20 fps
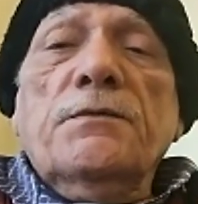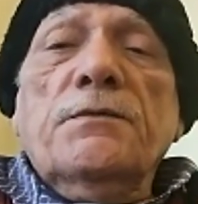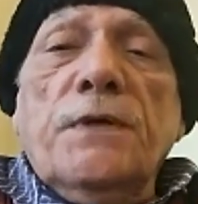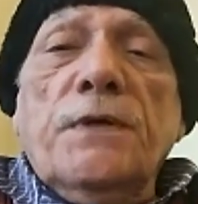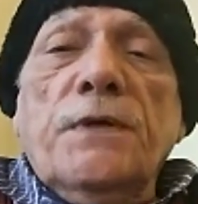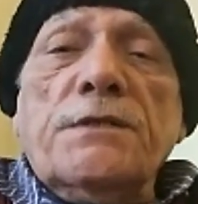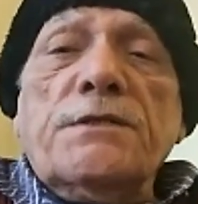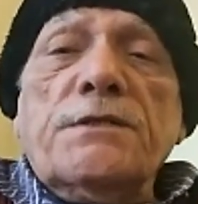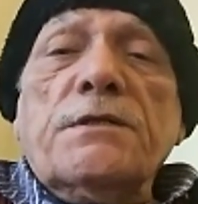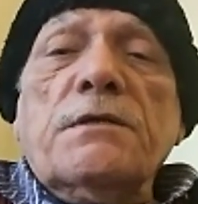
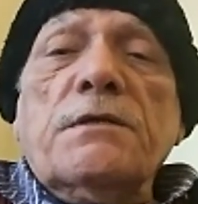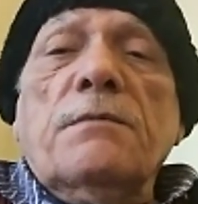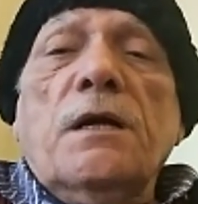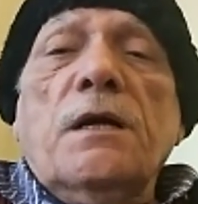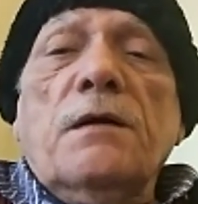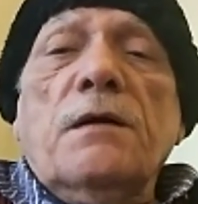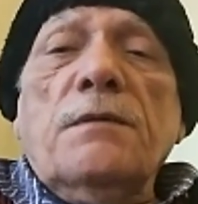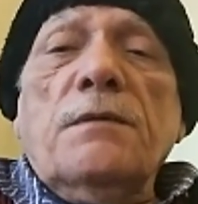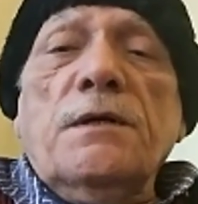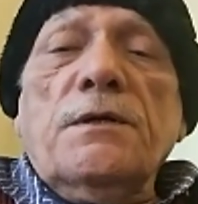first
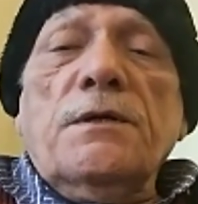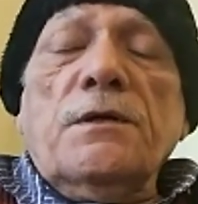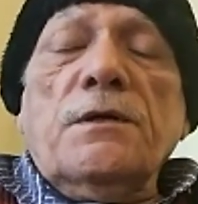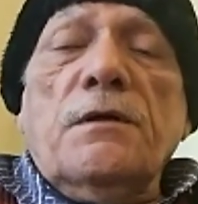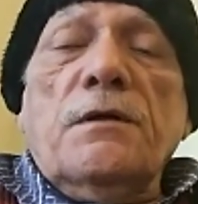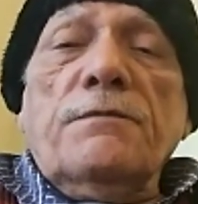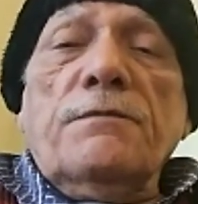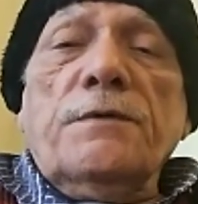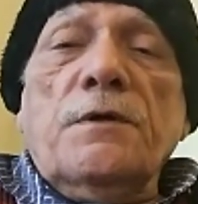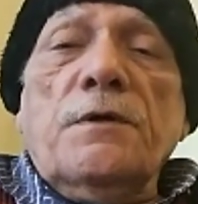commandment
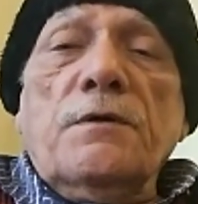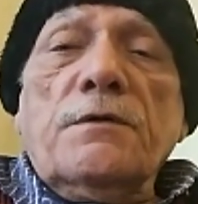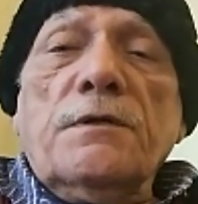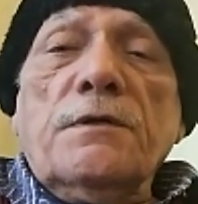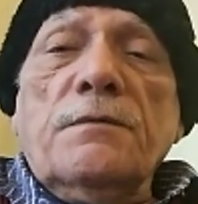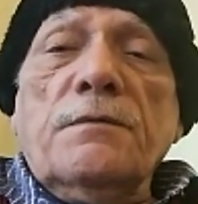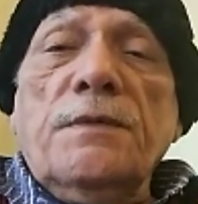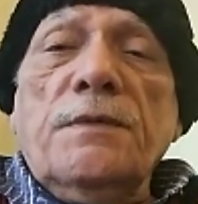of Dr.